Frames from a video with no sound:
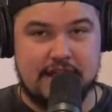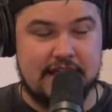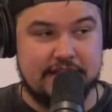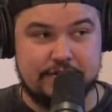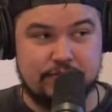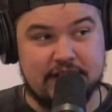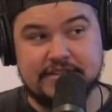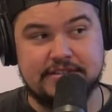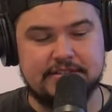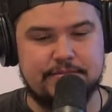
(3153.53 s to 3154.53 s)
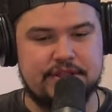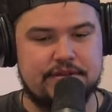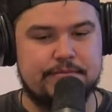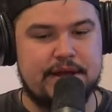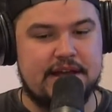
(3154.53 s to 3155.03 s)
and racism in
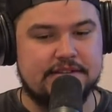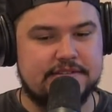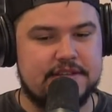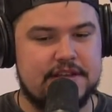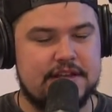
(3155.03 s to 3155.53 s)
their past.